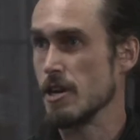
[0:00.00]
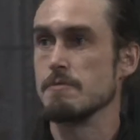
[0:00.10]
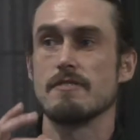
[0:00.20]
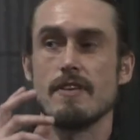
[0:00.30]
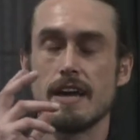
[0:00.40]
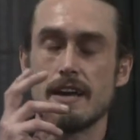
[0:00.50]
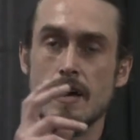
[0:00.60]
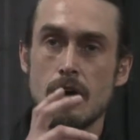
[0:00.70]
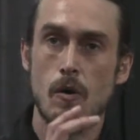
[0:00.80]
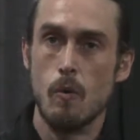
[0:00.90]
terms of like
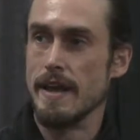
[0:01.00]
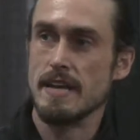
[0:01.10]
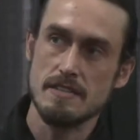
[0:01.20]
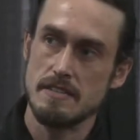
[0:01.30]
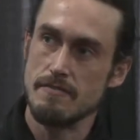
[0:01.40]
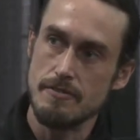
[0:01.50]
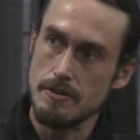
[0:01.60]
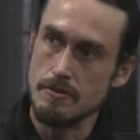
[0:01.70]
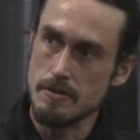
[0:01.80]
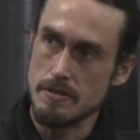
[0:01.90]
weddings and
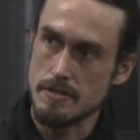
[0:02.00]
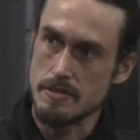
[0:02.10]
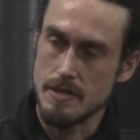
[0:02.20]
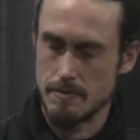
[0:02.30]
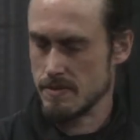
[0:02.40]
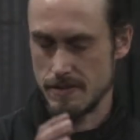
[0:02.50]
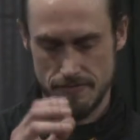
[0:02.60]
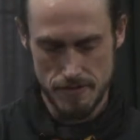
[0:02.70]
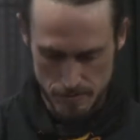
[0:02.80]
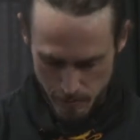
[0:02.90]
funerals,
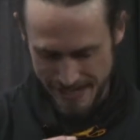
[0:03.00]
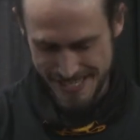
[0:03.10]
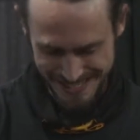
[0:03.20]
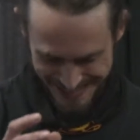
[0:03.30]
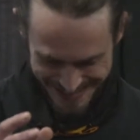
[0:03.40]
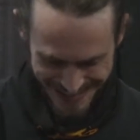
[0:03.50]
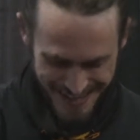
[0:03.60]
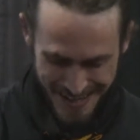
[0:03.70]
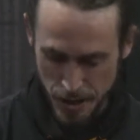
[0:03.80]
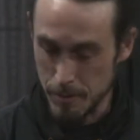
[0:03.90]
weddings and
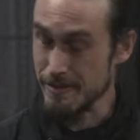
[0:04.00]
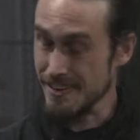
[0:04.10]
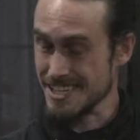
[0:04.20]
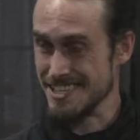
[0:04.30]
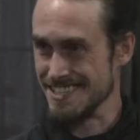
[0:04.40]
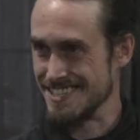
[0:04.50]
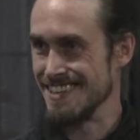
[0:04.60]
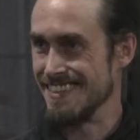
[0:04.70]
corporate functions and